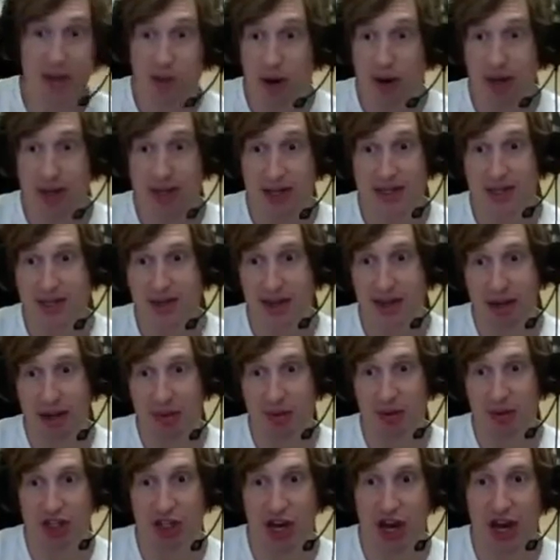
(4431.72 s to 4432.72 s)
why it's like
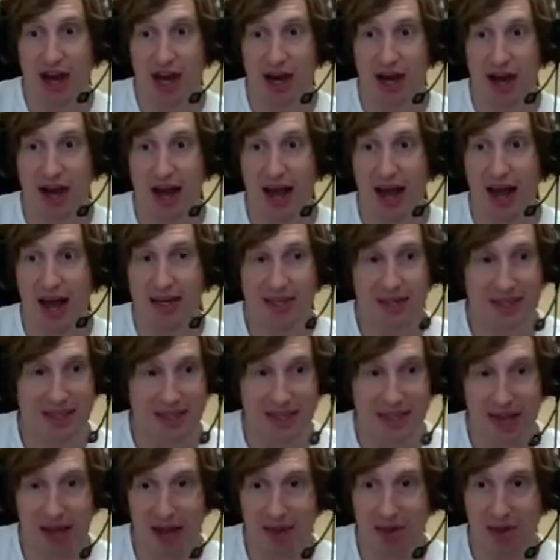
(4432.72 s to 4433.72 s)
with Jay and I acting
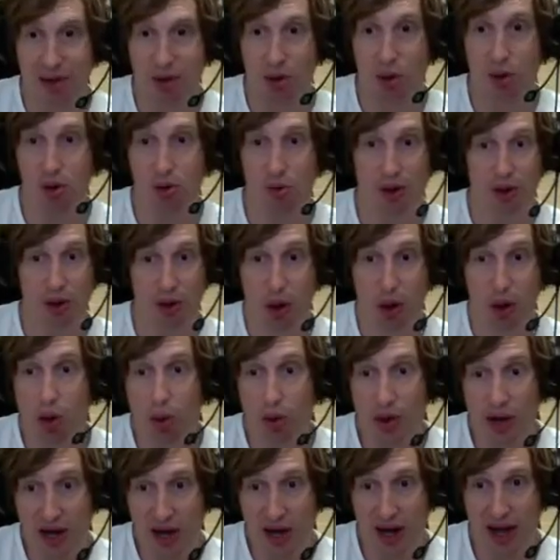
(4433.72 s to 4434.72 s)
together, or with
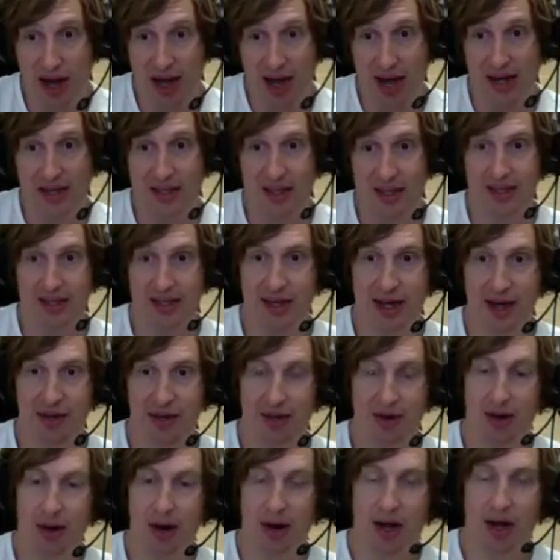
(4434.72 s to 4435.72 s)
Owen and I acting
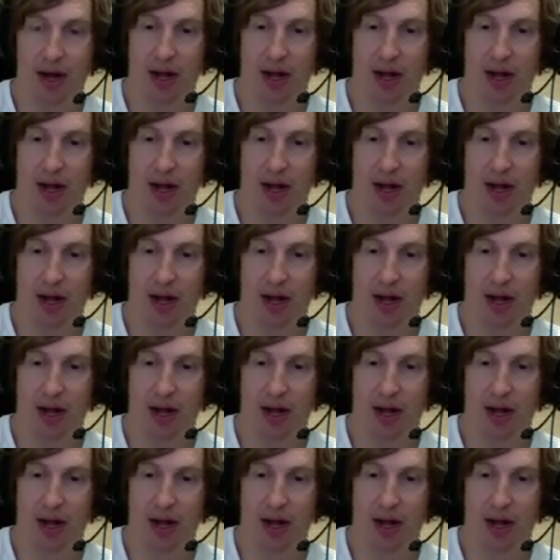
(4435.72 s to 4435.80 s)
together,